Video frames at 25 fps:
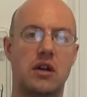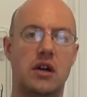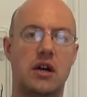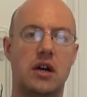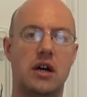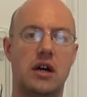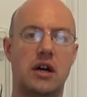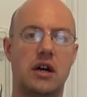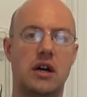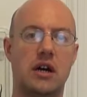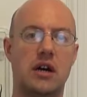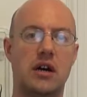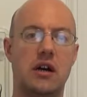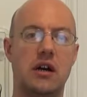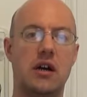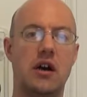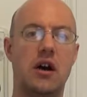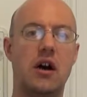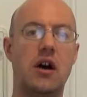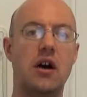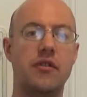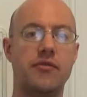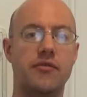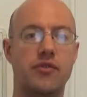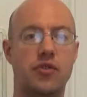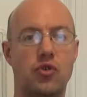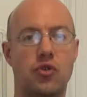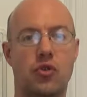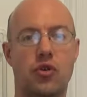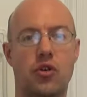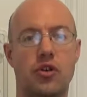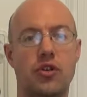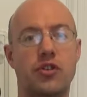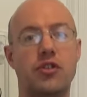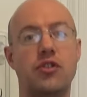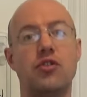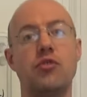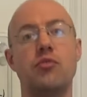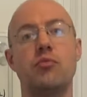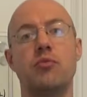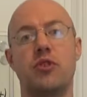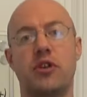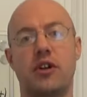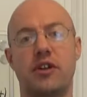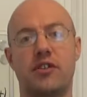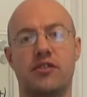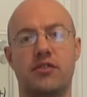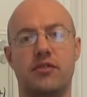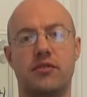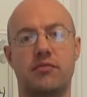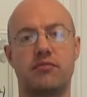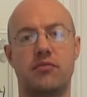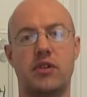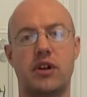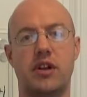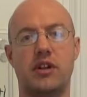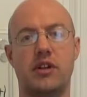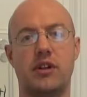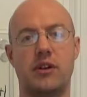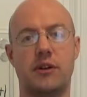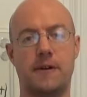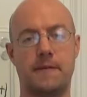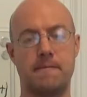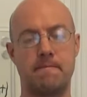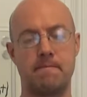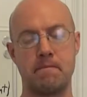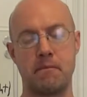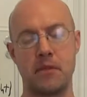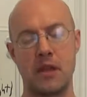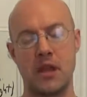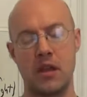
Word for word: uh, of your humerus right here.